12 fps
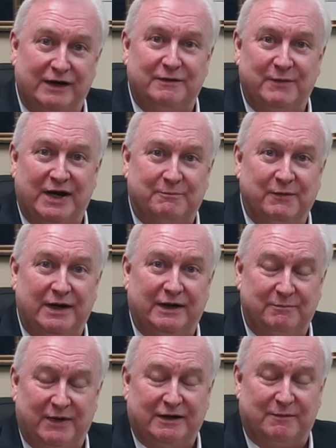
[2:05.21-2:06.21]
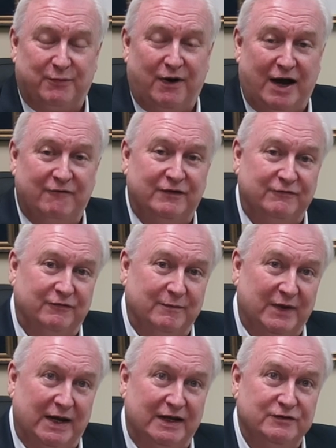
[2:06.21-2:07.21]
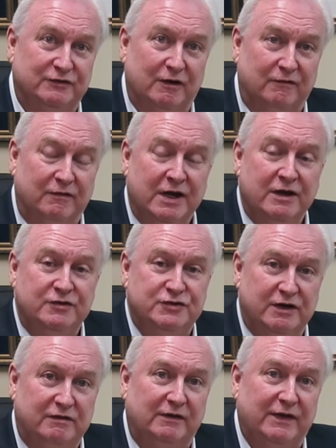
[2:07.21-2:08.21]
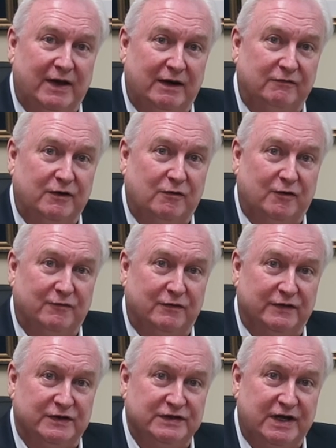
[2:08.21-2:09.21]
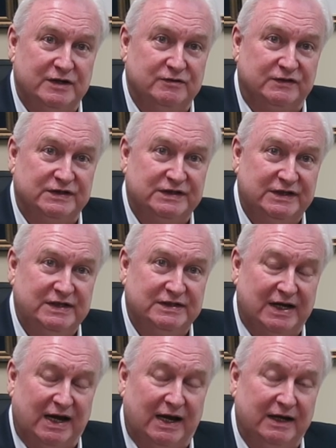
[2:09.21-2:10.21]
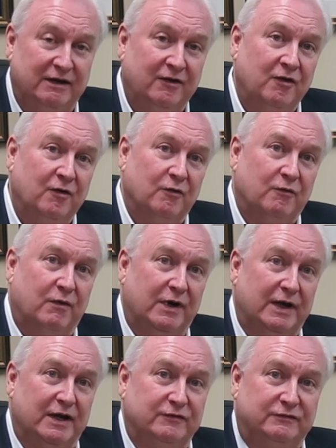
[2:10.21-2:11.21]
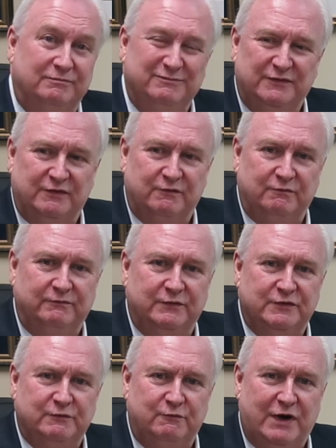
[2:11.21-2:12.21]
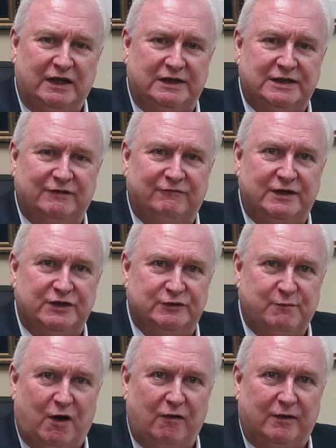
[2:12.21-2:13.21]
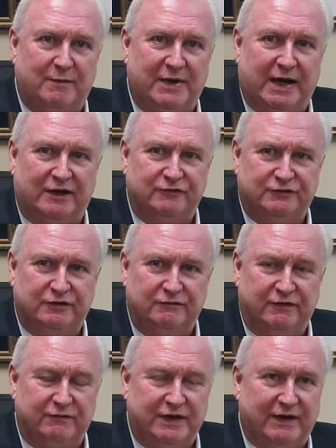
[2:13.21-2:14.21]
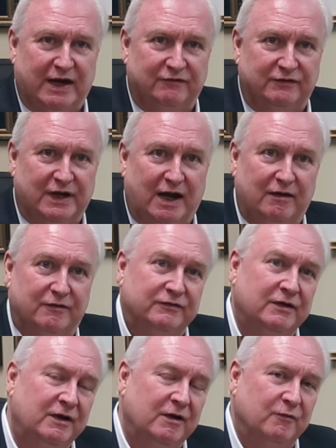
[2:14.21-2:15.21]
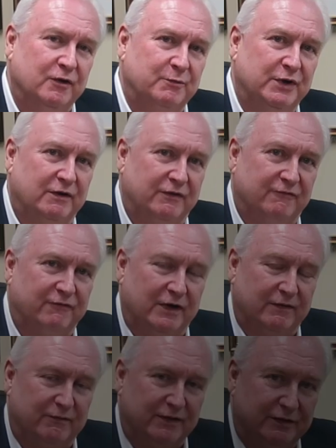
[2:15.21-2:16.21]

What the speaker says: trying to make money and make a profit from that. So generally that'll go over on the Schedule C side, whereas relatively smaller amounts, $2,000, $3,000, we'll put on the front of the